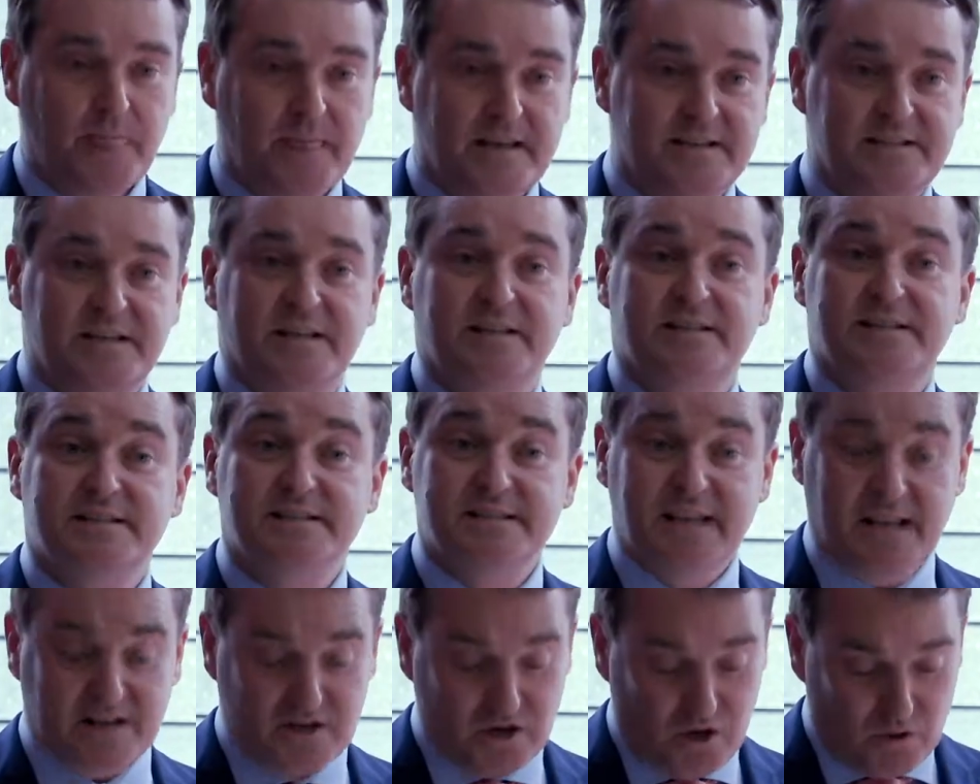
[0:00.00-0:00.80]

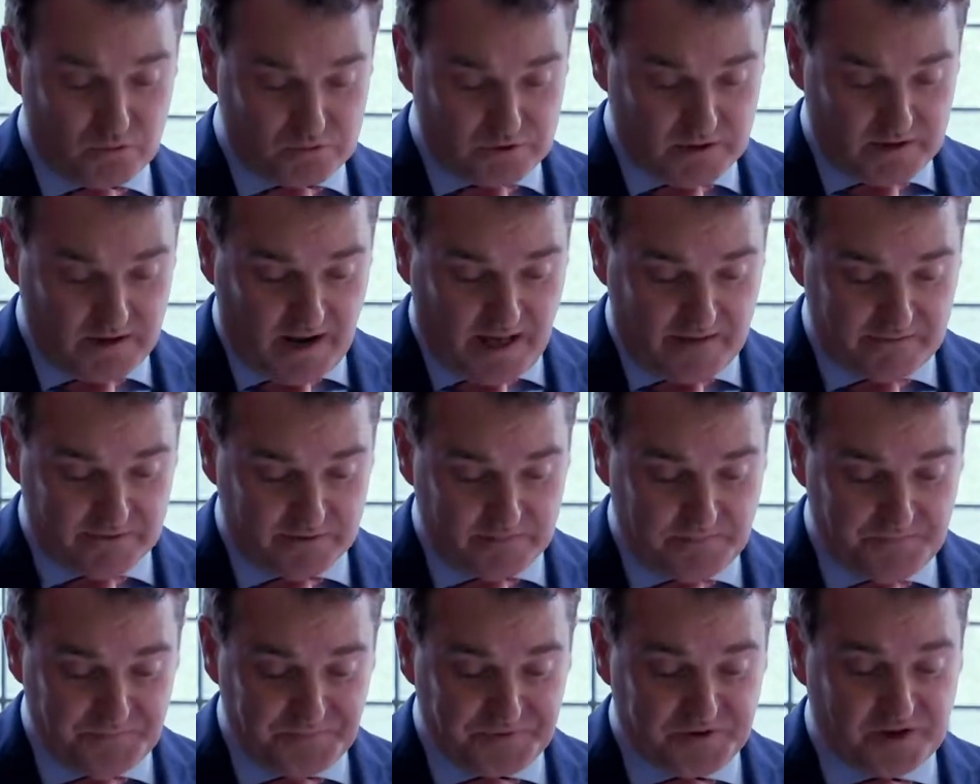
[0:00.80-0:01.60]
Citizens at local
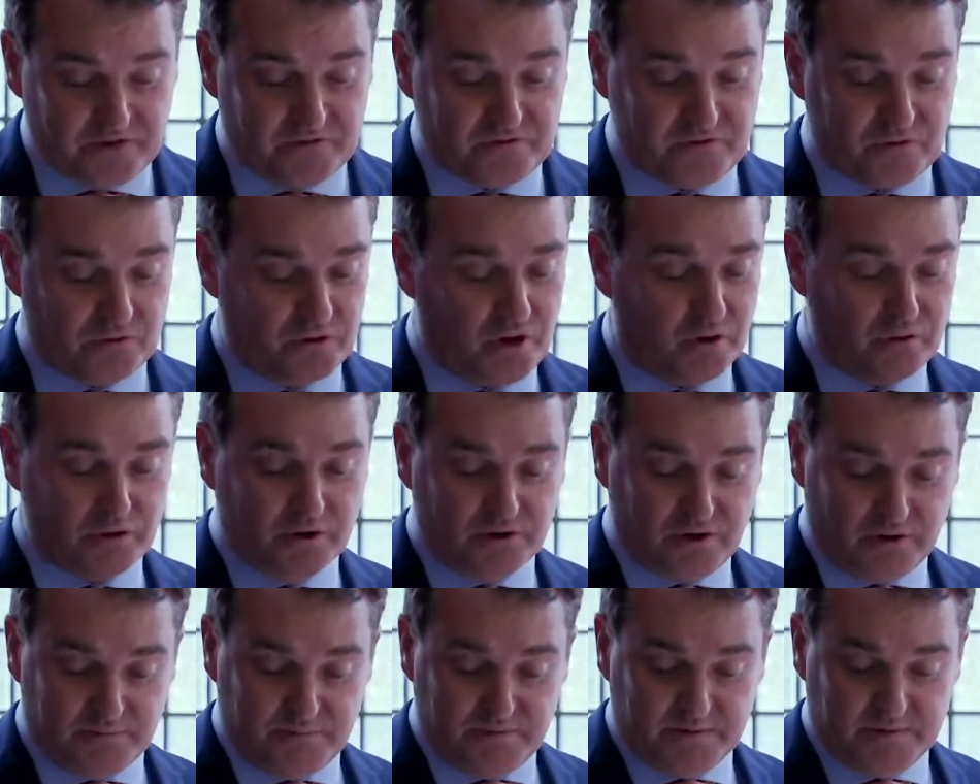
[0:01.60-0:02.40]
level, through local
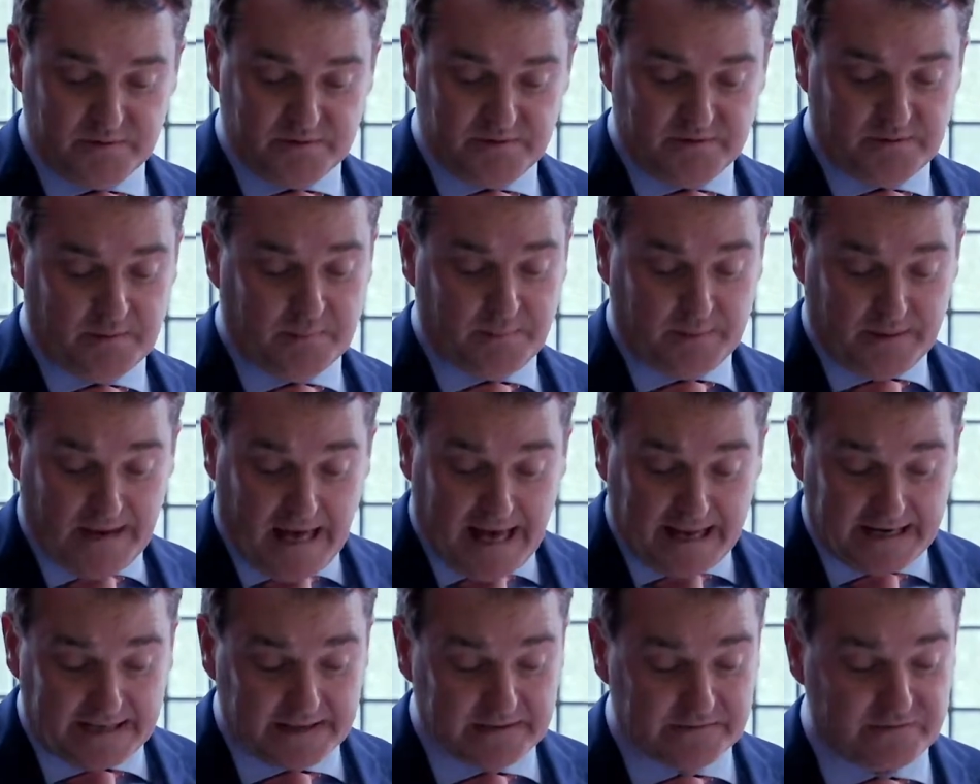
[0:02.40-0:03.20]
government
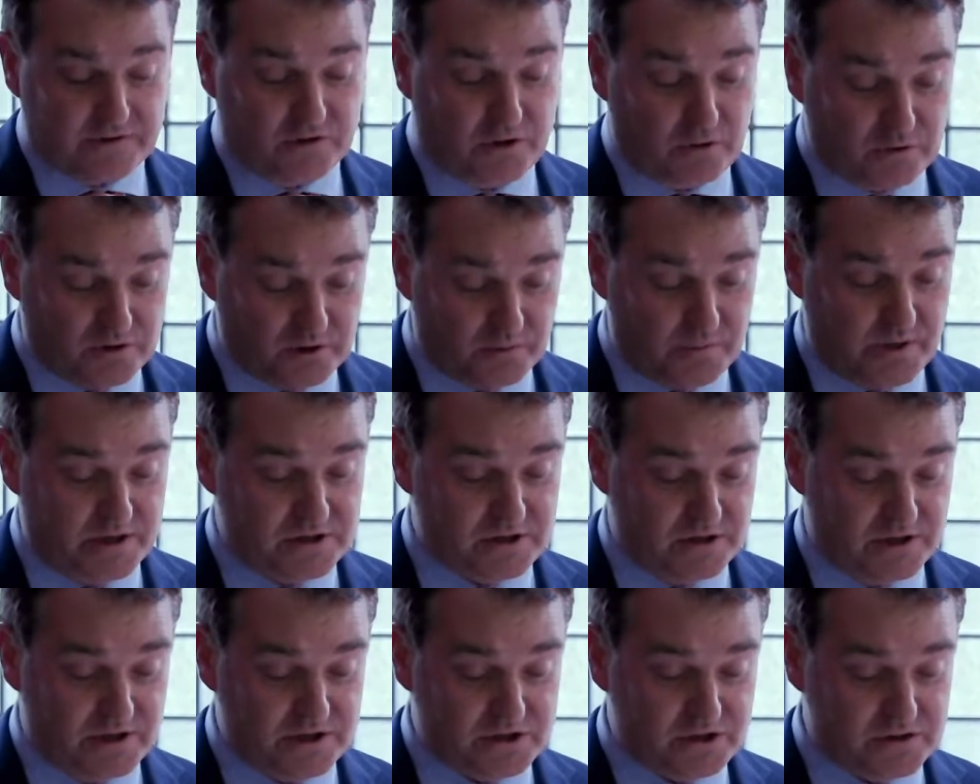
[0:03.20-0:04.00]
planning for local and
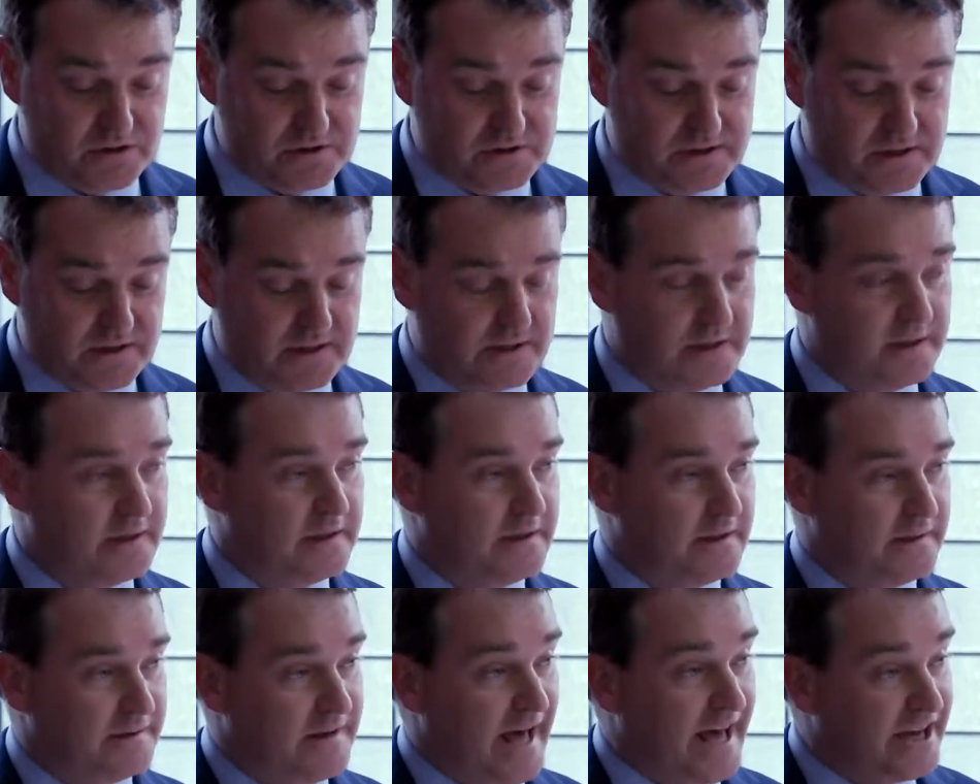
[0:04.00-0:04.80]
regional issues,
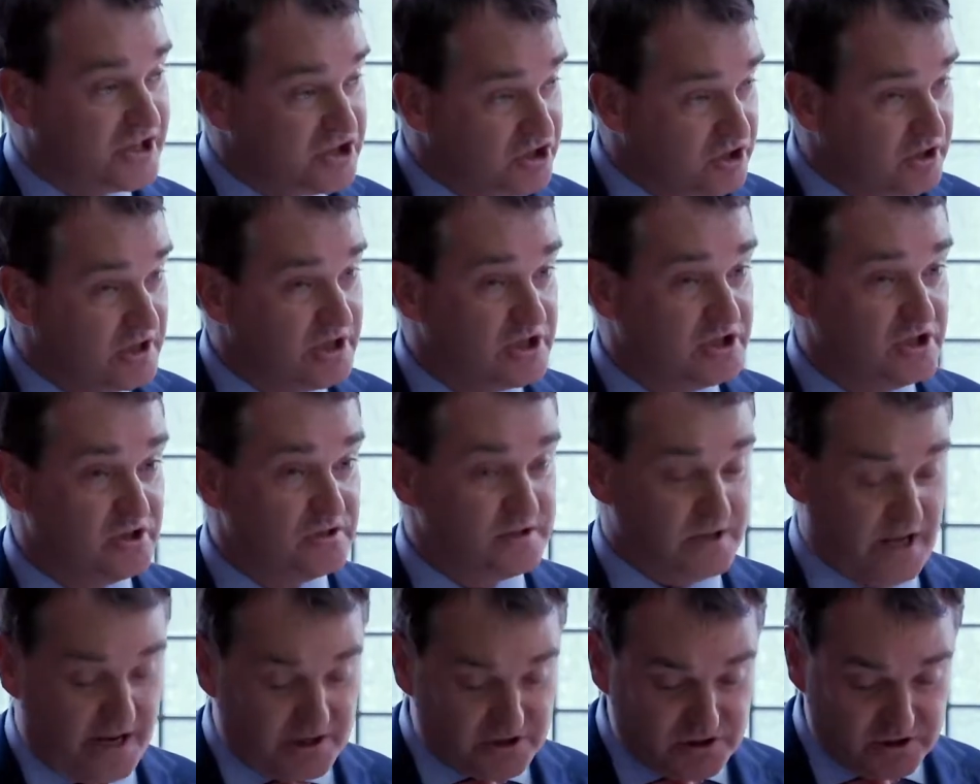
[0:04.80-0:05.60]
national
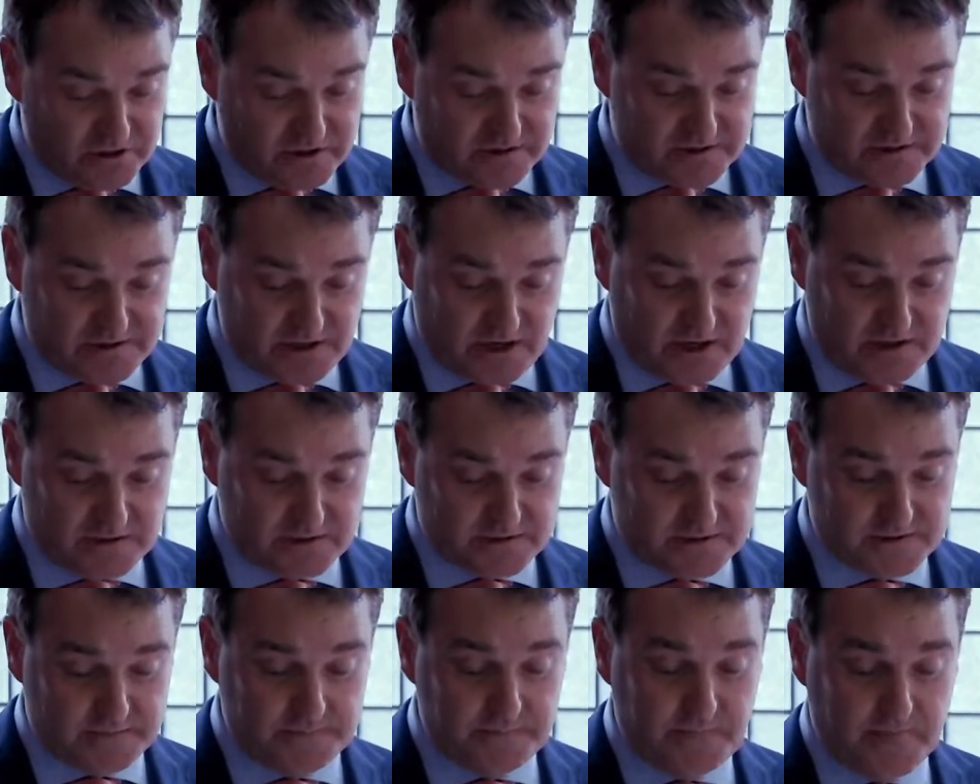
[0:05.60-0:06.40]
issues, national
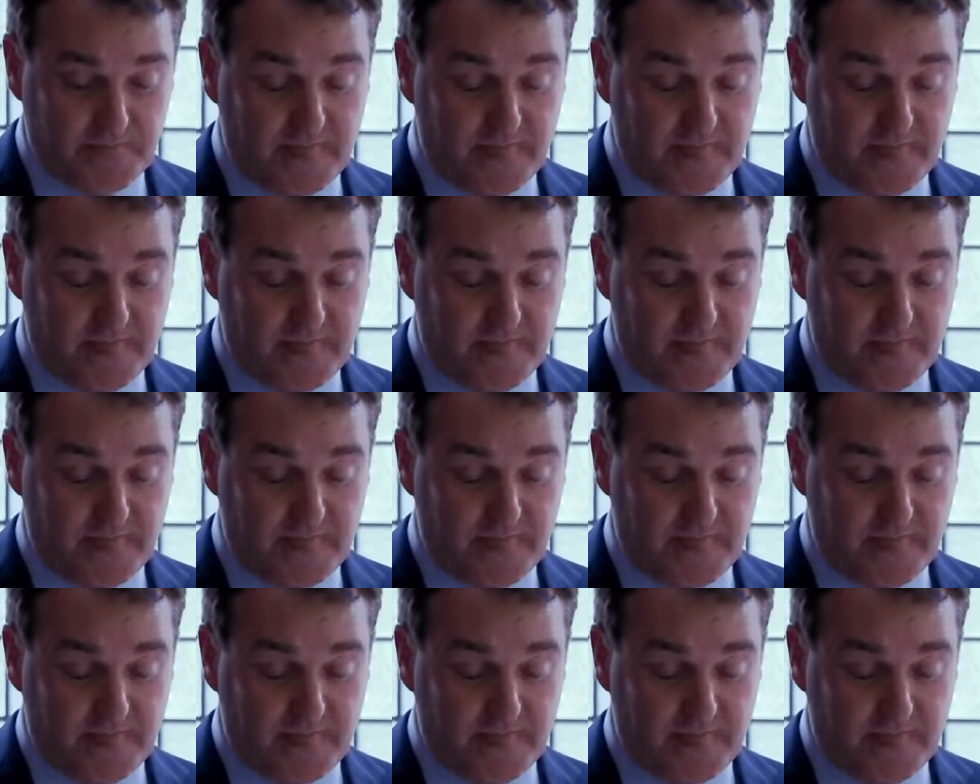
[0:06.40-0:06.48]
concerns,